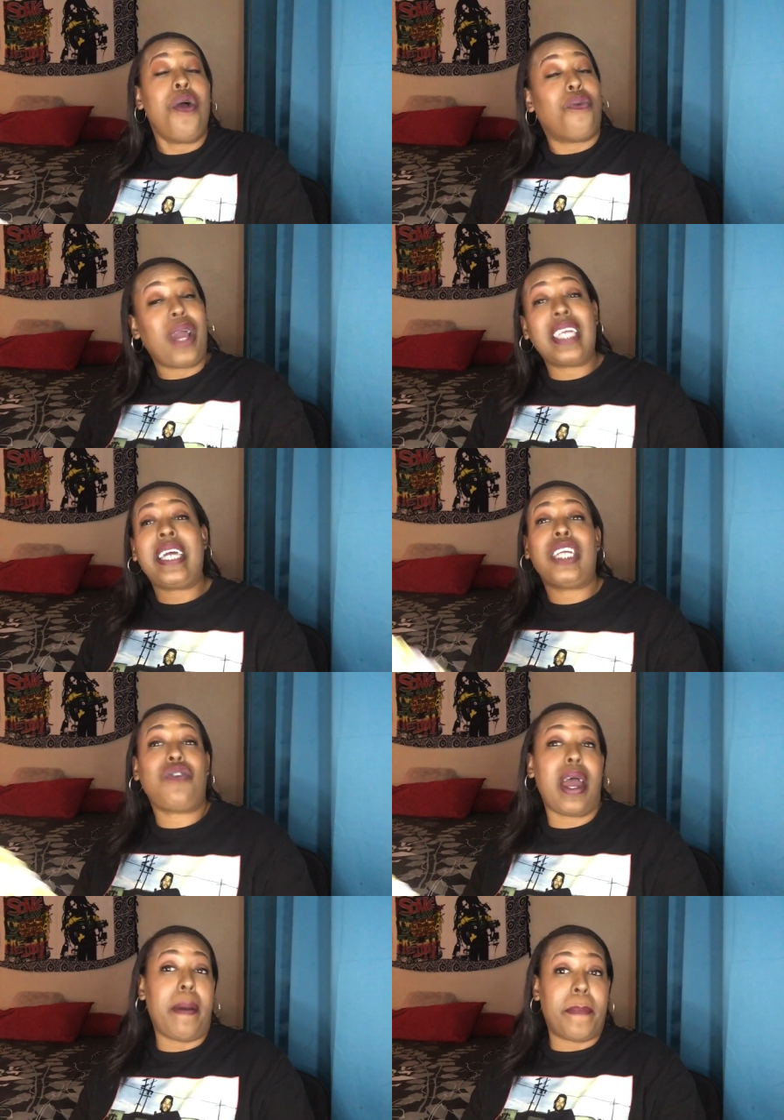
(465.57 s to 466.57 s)
Ray J
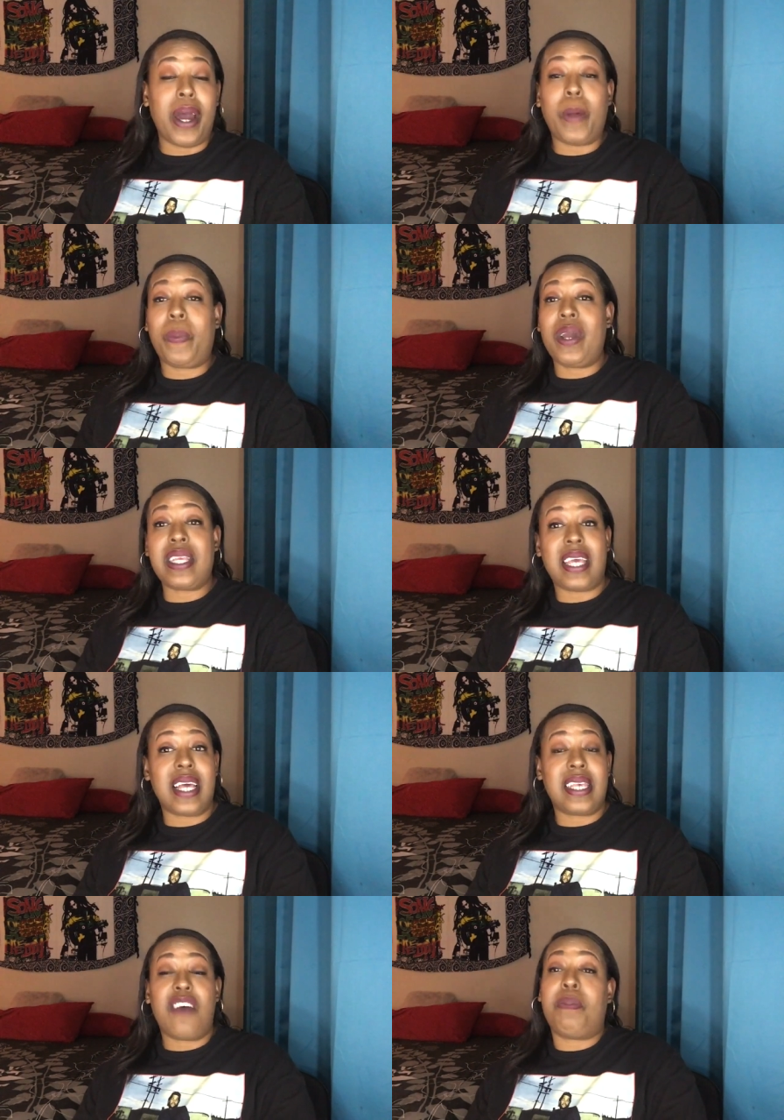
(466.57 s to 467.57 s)
trying to butter
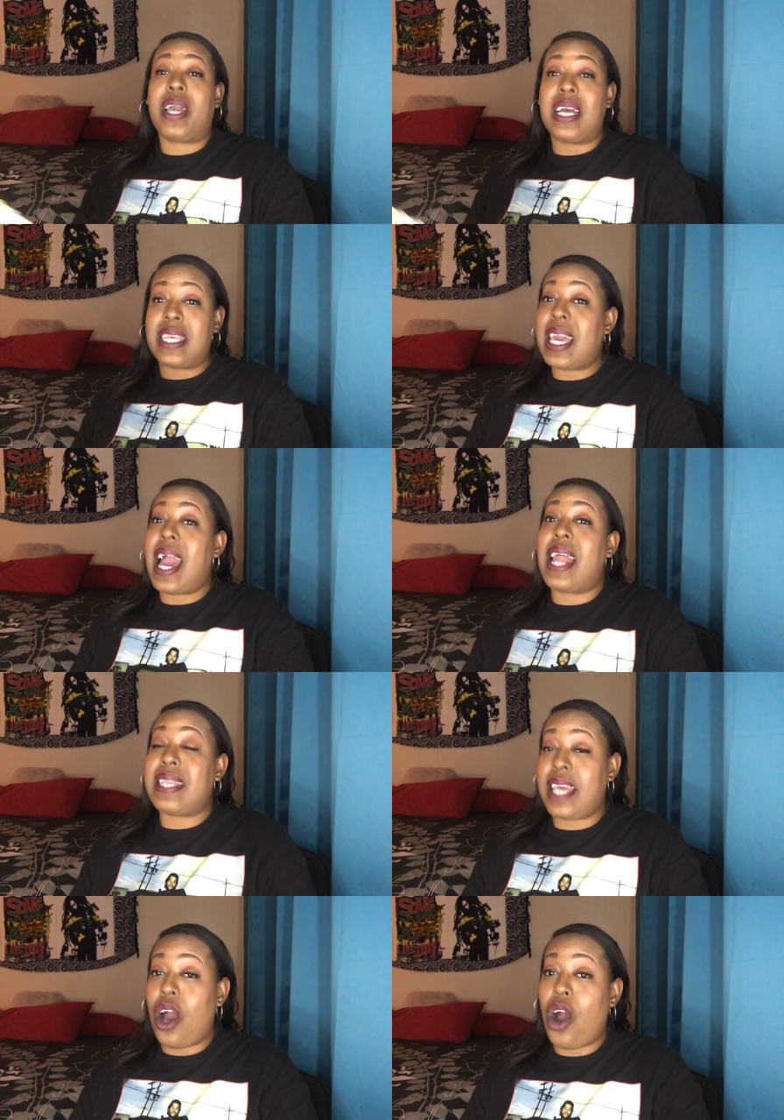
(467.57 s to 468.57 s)
Princess up because he got to
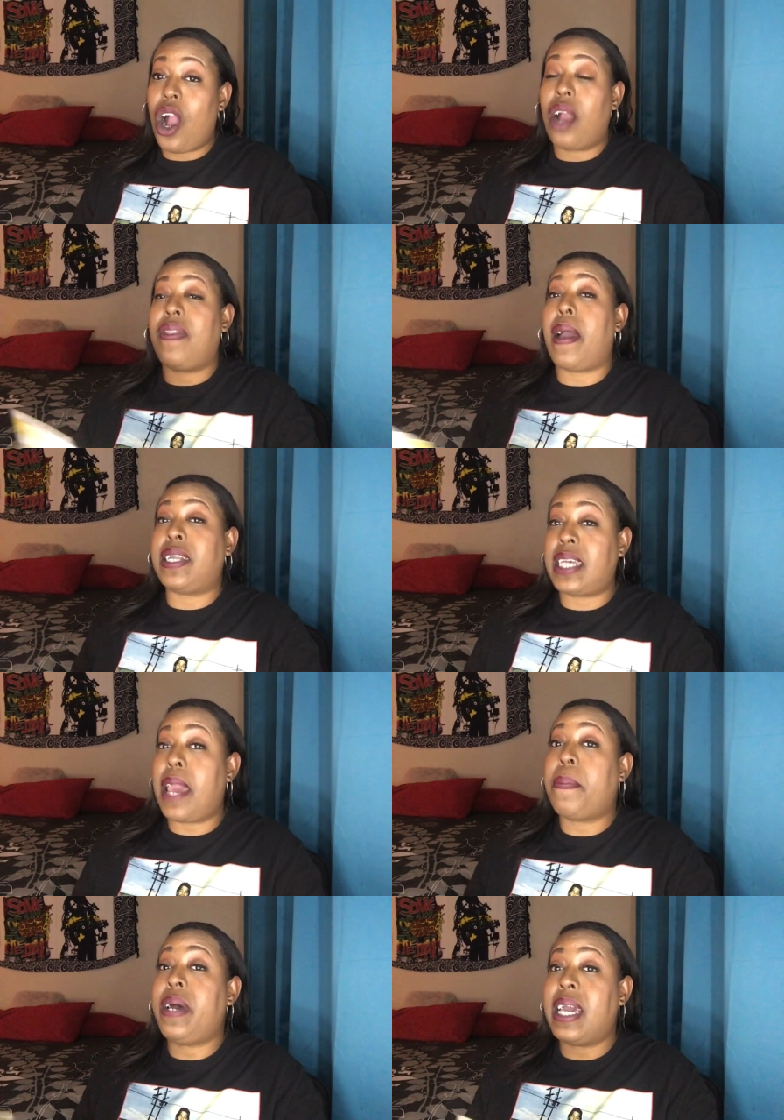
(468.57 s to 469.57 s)
tell her that J
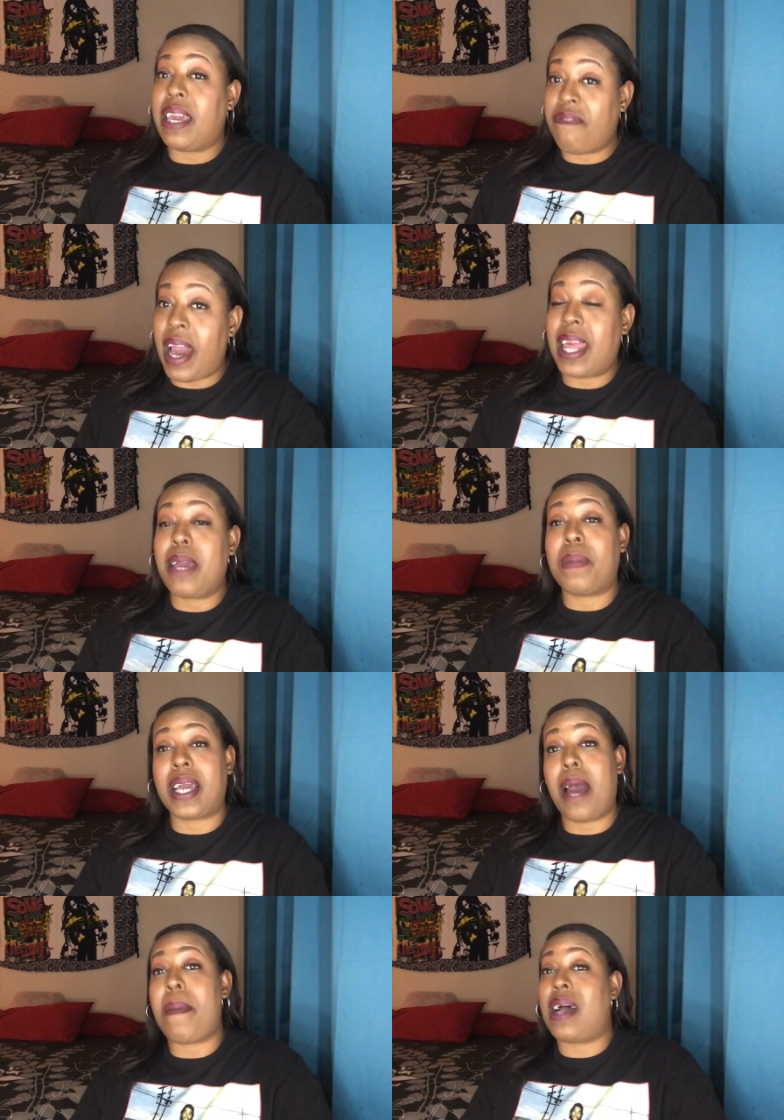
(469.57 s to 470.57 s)
Boog invited him to
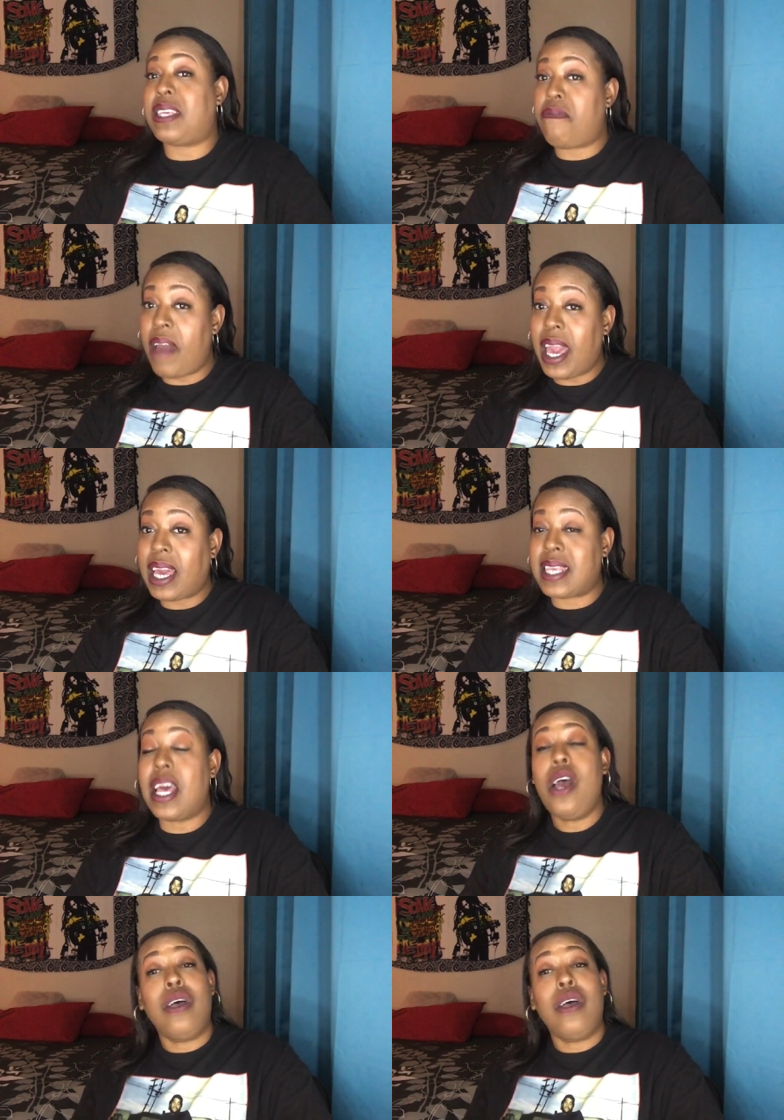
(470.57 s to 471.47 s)
come out to Vegas.